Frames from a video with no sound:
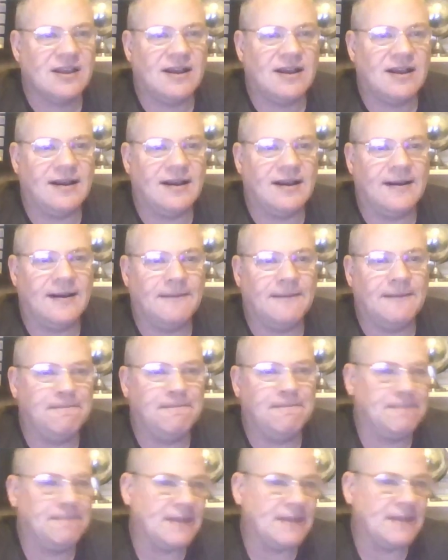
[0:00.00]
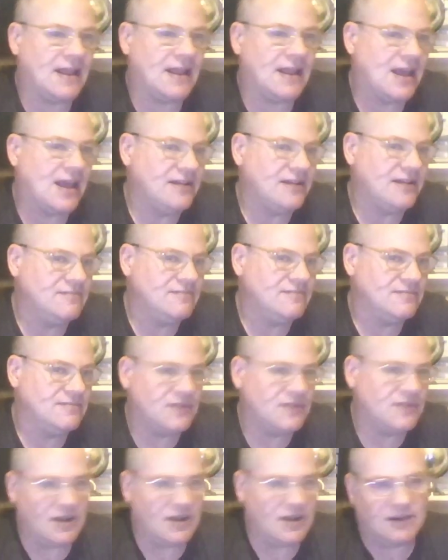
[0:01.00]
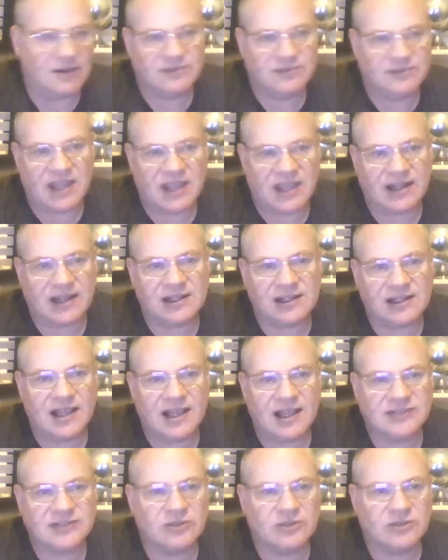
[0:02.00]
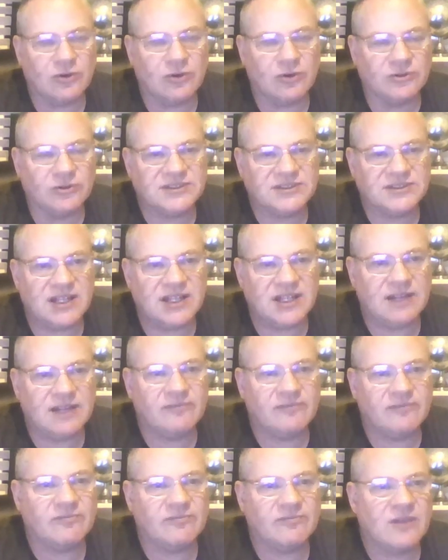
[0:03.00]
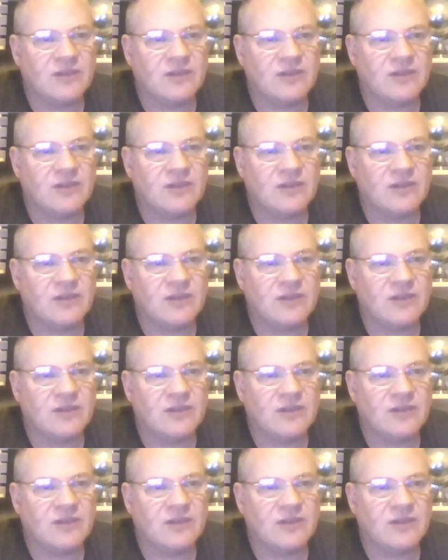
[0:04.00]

I had taken a class on goal setting